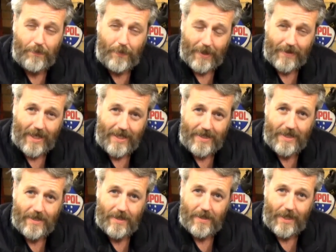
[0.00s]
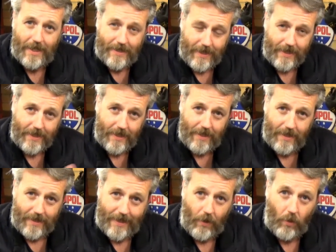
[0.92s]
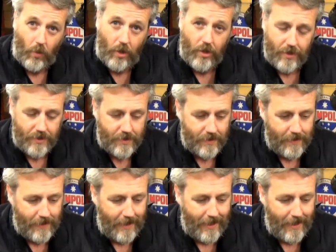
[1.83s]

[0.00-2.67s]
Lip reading: but it didn't get worse.